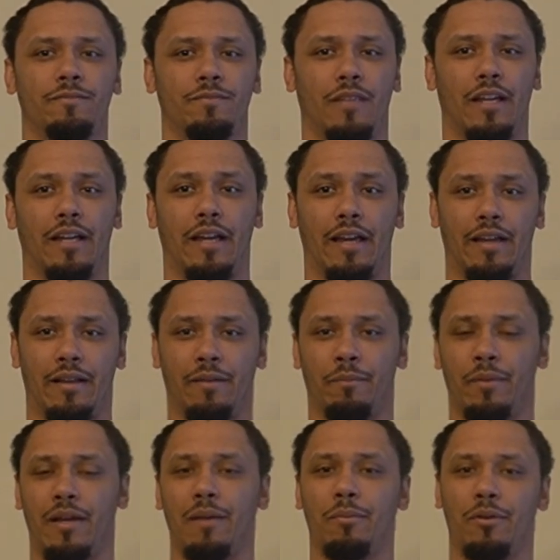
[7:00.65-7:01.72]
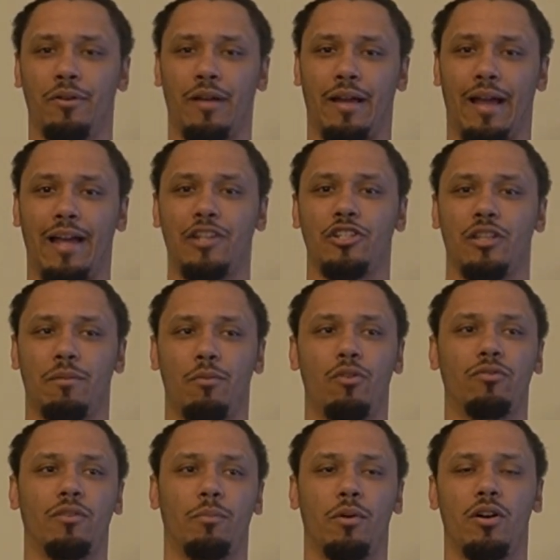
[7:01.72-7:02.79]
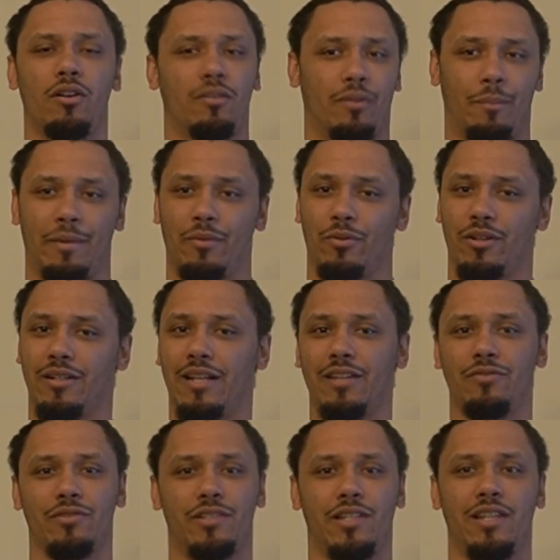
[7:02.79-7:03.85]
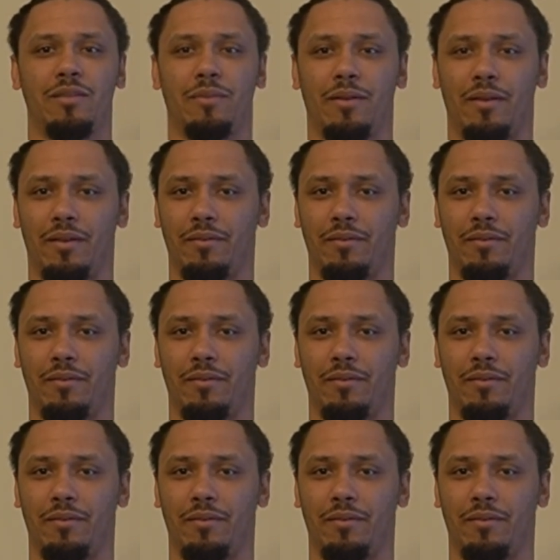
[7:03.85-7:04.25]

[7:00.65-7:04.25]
and be able to actually move the ball, I mean, we're a dangerous team, and